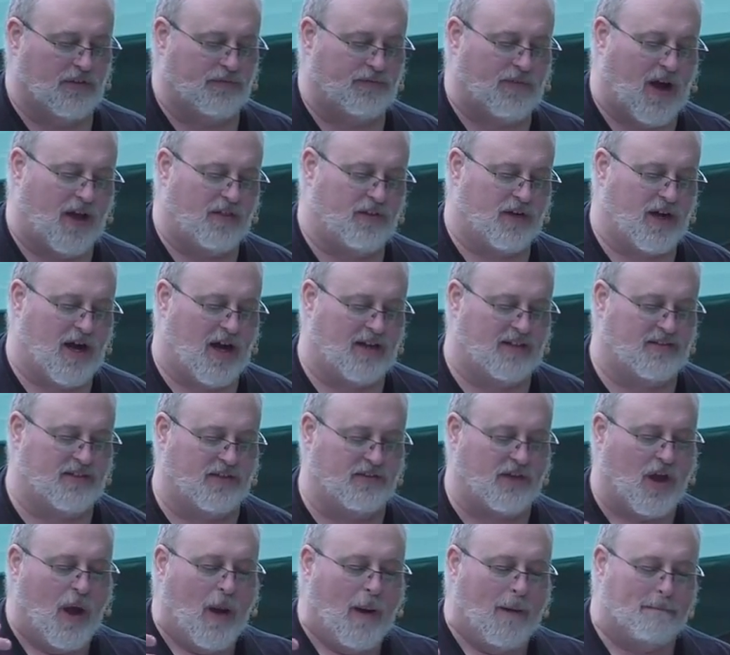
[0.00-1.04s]
In John four
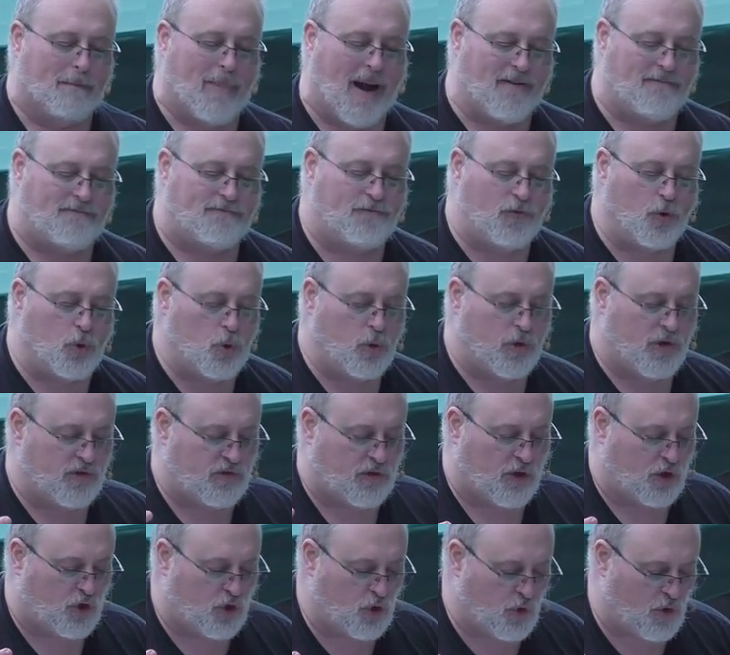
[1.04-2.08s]
thirty-three, it
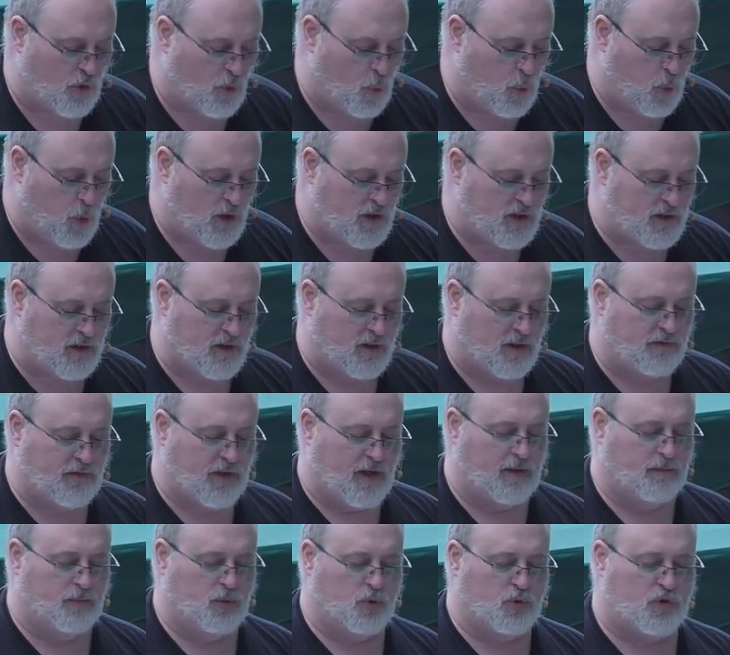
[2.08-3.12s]
describes, Jesus
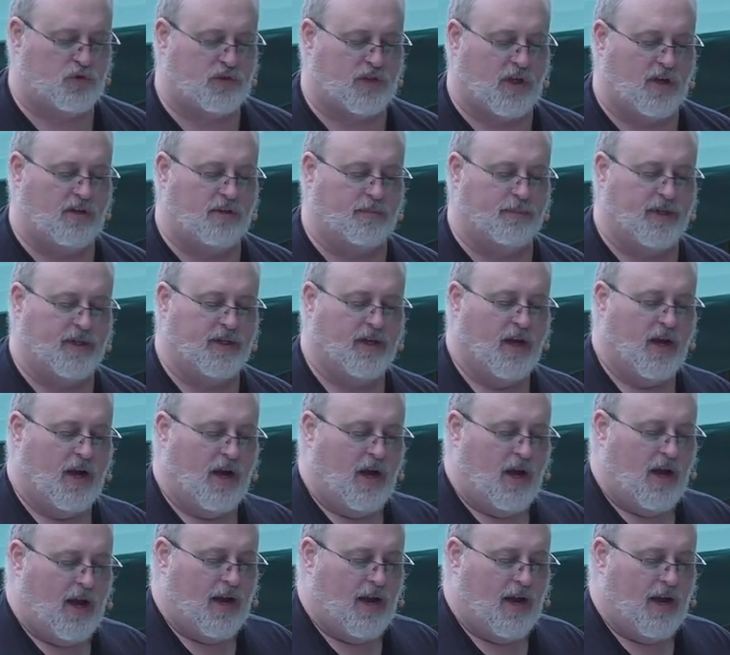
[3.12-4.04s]
talks about obedience, and,